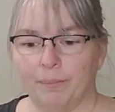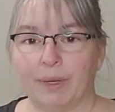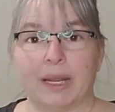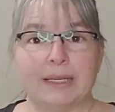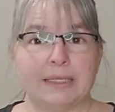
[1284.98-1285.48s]

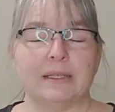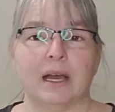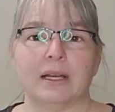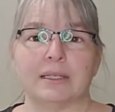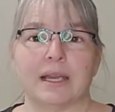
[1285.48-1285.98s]
But I did
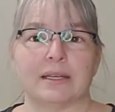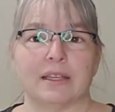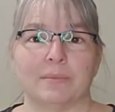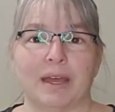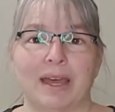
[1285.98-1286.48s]
contact
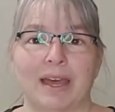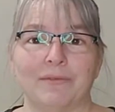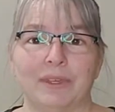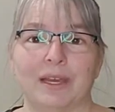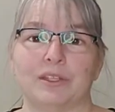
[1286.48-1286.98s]
them. I
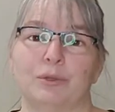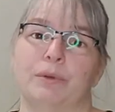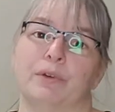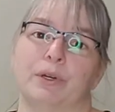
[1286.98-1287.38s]
have yet to have